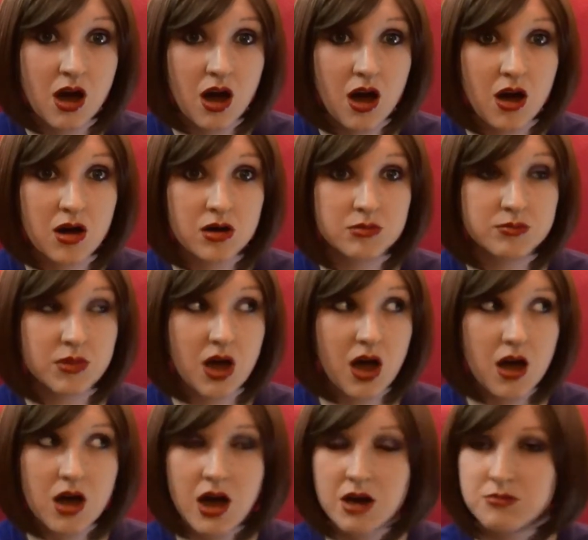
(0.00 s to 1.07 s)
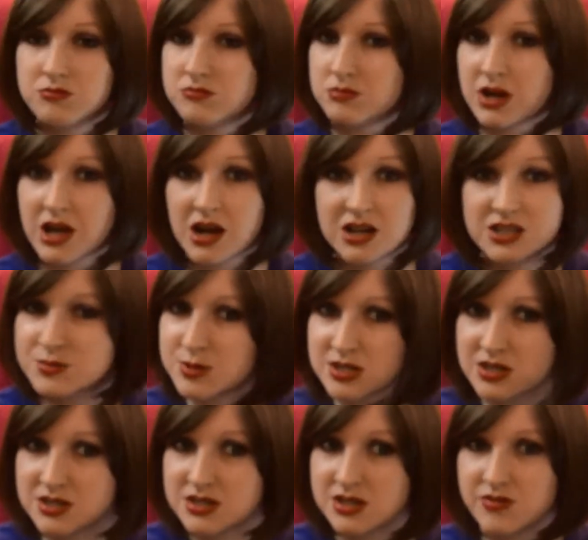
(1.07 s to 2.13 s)
Um, I, my husband
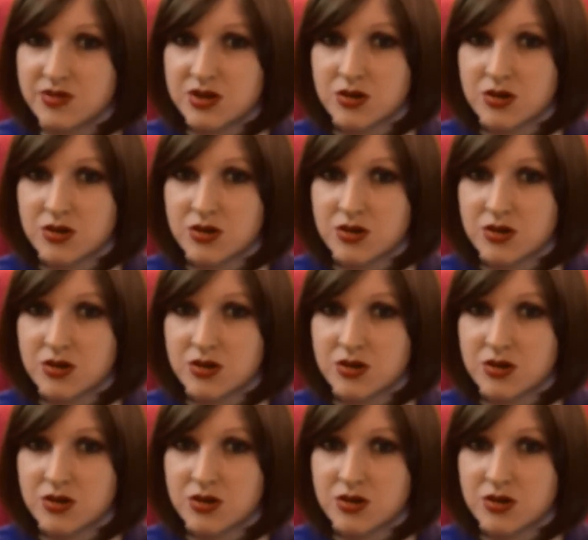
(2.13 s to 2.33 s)
doesn't even